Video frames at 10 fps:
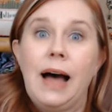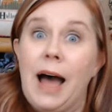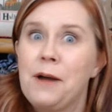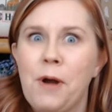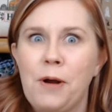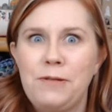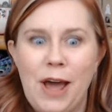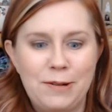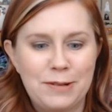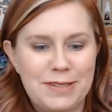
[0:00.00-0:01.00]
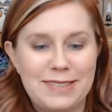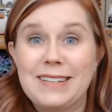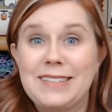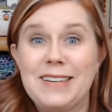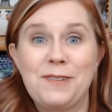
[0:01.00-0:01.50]
I wrote notes.
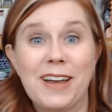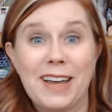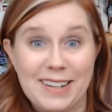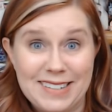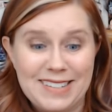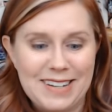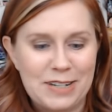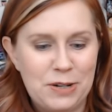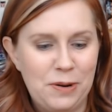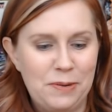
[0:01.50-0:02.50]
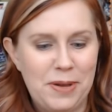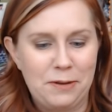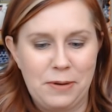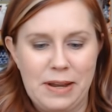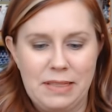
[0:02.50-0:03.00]
Let's see if I can stick to them
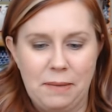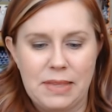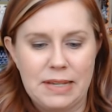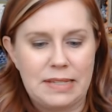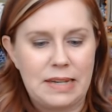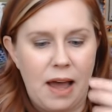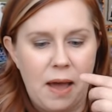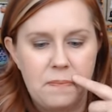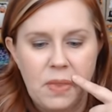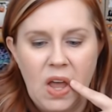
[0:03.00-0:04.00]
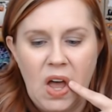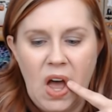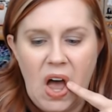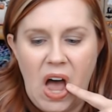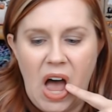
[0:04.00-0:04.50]
and read them this time.
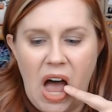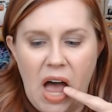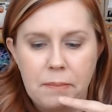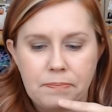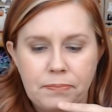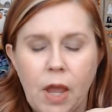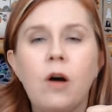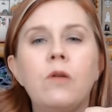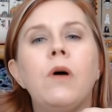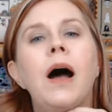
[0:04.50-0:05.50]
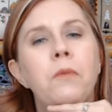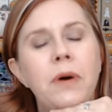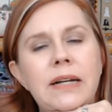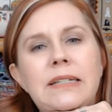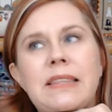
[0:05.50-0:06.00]
Um, oh, I
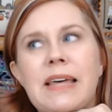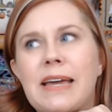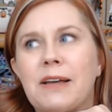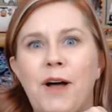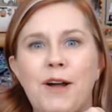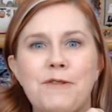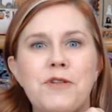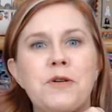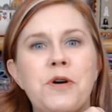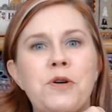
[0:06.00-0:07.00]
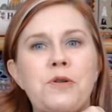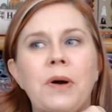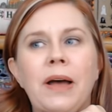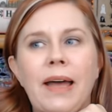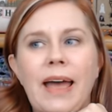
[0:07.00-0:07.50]
wanted to thank a lot of you who
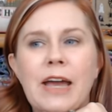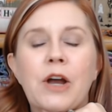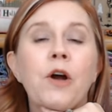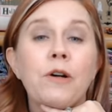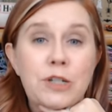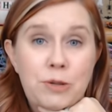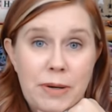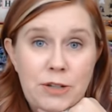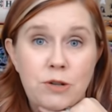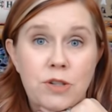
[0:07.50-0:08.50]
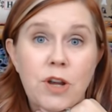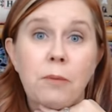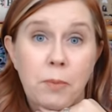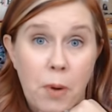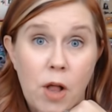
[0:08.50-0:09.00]
encouraged me to
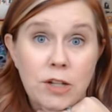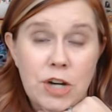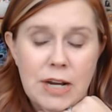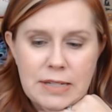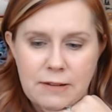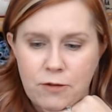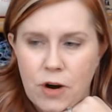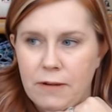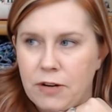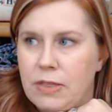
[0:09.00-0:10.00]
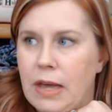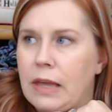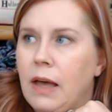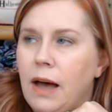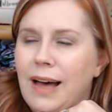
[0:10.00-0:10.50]
stop apologizing for everything.
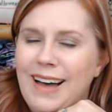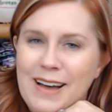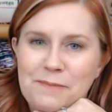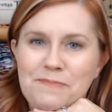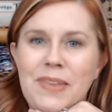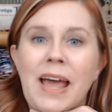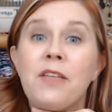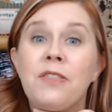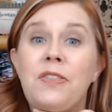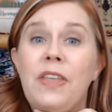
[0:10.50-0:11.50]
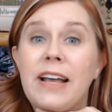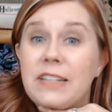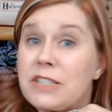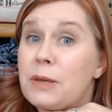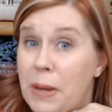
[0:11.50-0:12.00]
Um, it's the